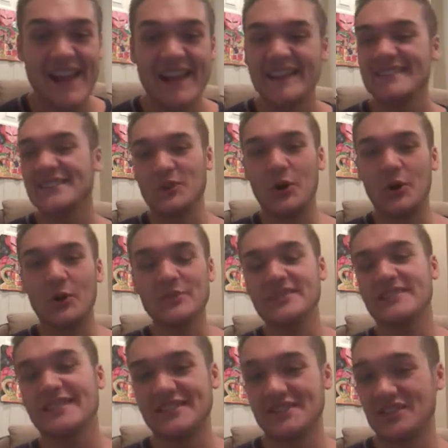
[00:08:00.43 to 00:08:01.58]
Because that's all
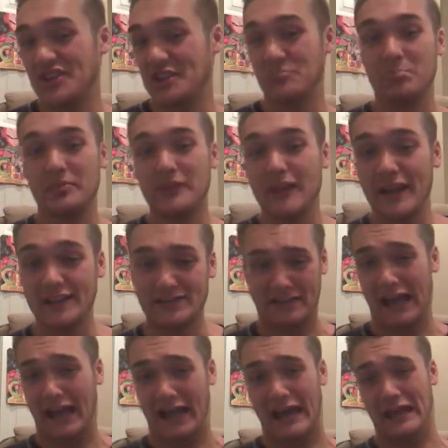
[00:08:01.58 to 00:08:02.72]
she does, and she complains. She's
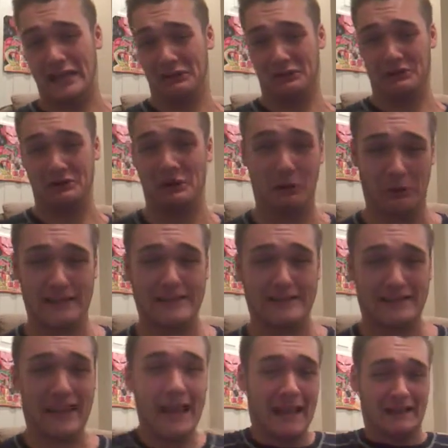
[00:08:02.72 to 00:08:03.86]
like, I gotta do it.
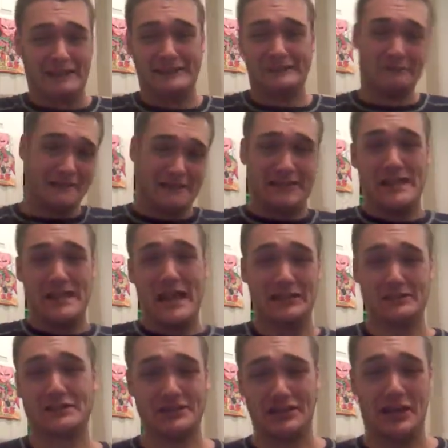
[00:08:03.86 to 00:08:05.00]
It's just
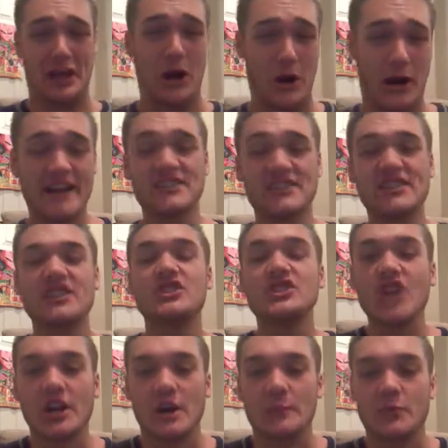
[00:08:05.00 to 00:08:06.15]
necessary. It's like,
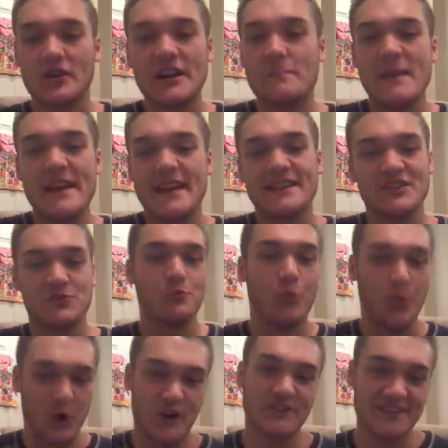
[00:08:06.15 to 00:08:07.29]
shut up. You're kind of making this
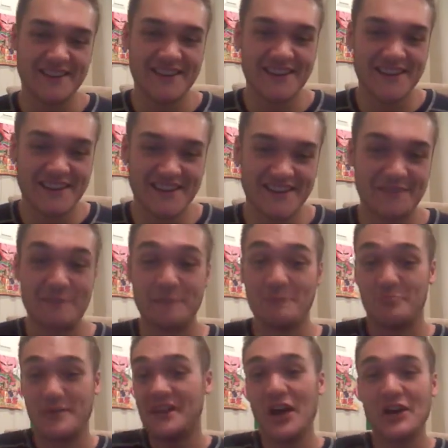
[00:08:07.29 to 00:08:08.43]
worse.
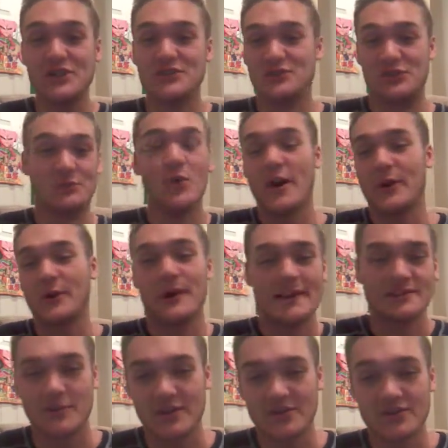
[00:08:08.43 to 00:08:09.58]
Because you're
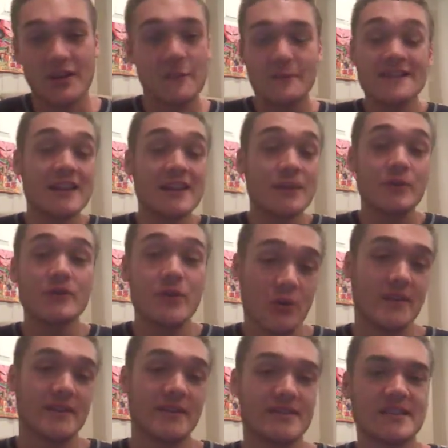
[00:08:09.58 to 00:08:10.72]
crying so much. That's not what
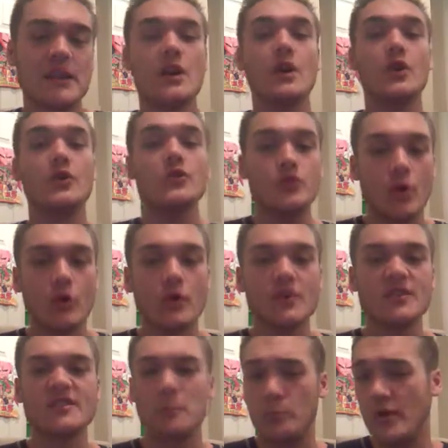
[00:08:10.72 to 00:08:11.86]
Nora does.
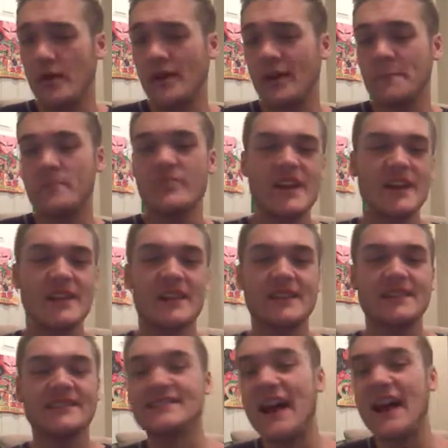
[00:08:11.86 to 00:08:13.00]
Nora's, um,
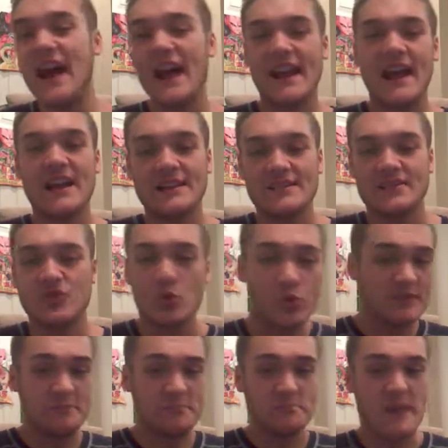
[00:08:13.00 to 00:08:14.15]
she's not as
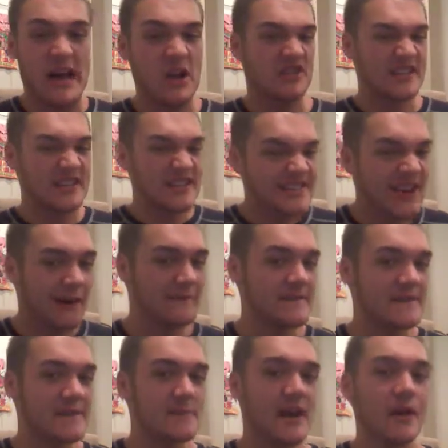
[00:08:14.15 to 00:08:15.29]
cool as Miles, not as tough
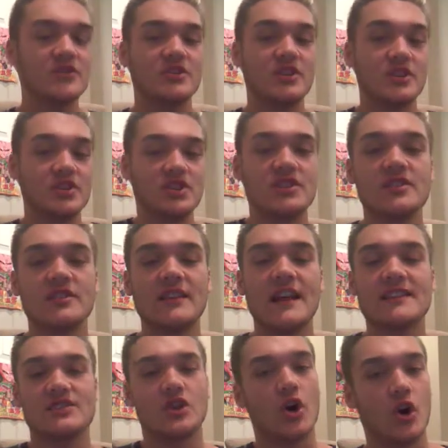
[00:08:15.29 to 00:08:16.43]
as Miles, because she still
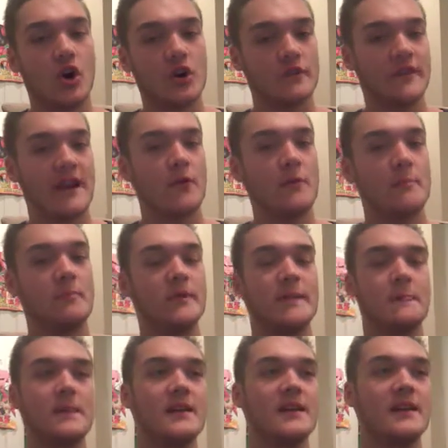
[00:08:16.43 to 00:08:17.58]
has the heart of Aaron. But
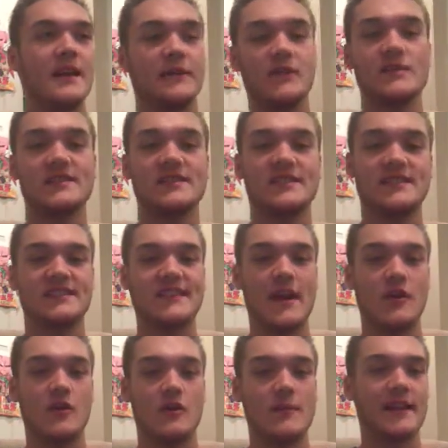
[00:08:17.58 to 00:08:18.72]
if there was a
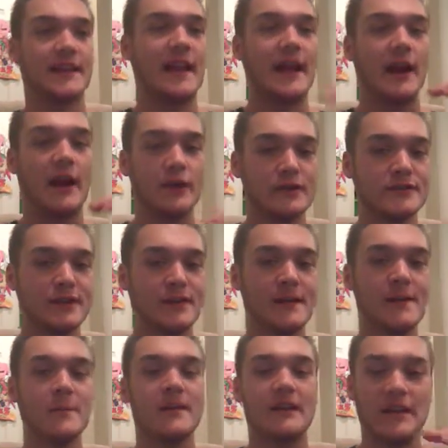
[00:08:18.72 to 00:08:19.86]
scale, it would be like Aaron's the
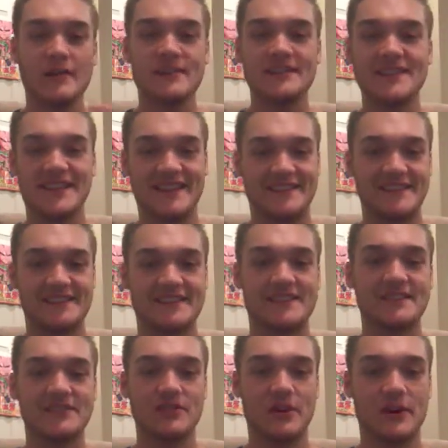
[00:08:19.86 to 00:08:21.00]
Aaron's the nicest,
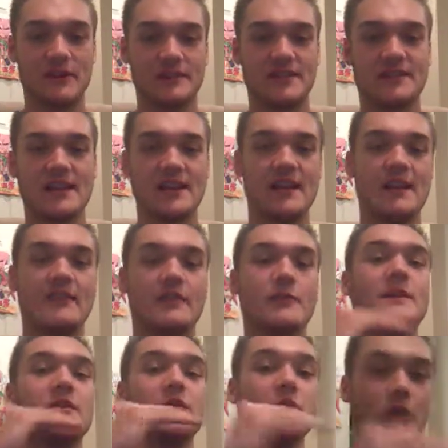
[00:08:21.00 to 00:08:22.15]
he's the softest. There'd
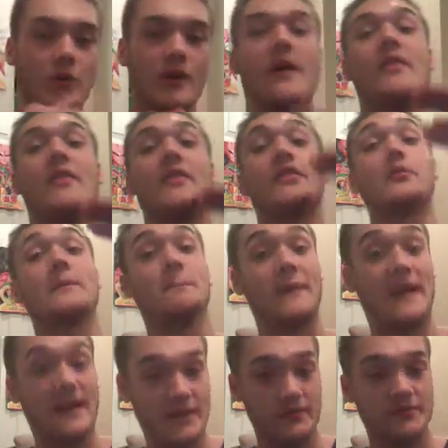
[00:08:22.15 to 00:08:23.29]
be Nora, and then there'd be
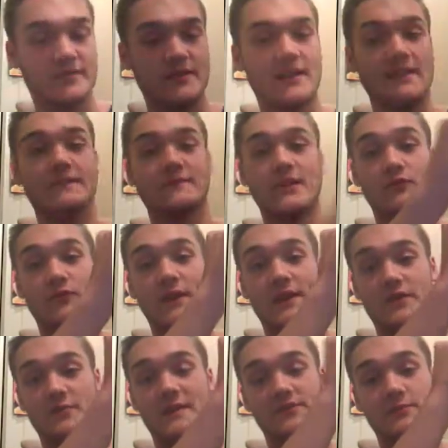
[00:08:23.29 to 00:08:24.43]
Miles, and right
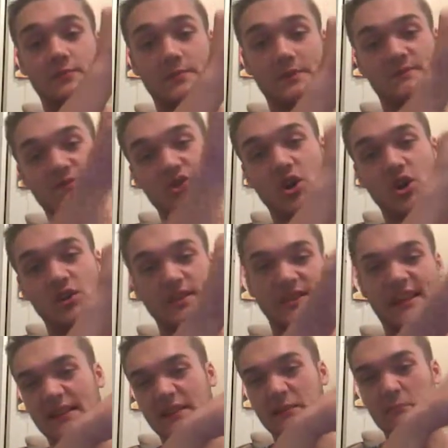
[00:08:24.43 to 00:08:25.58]
under Miles would be Charlie,
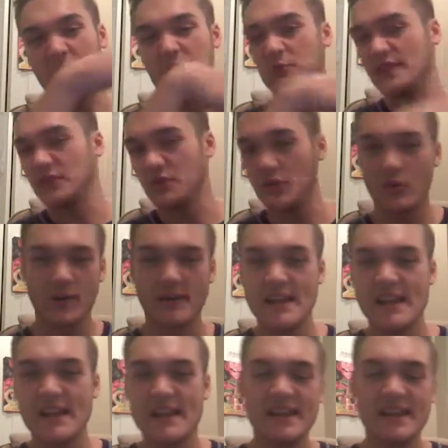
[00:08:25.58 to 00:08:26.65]
kind of in between Nora.